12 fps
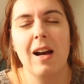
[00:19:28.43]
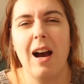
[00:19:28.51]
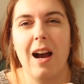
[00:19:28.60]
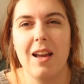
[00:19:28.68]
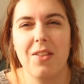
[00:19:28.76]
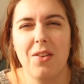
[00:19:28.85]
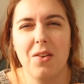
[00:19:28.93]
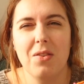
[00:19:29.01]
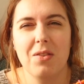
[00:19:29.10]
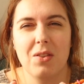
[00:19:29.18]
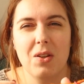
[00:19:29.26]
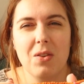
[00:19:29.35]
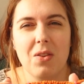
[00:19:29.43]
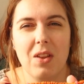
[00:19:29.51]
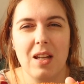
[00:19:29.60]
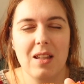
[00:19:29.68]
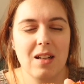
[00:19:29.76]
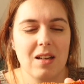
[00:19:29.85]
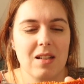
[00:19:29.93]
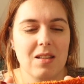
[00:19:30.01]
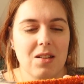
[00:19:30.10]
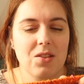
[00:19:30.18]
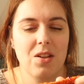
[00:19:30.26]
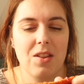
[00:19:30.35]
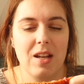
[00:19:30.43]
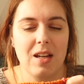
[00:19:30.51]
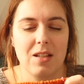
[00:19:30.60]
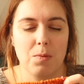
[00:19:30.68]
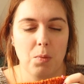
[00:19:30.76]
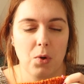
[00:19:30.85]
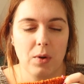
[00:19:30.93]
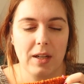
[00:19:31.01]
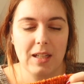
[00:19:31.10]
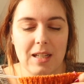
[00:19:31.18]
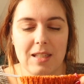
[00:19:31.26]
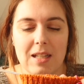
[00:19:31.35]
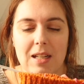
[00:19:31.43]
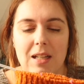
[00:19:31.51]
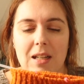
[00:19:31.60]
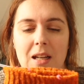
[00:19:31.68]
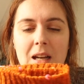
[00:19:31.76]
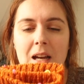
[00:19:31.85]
I don't think there is such a thing as boring knitting.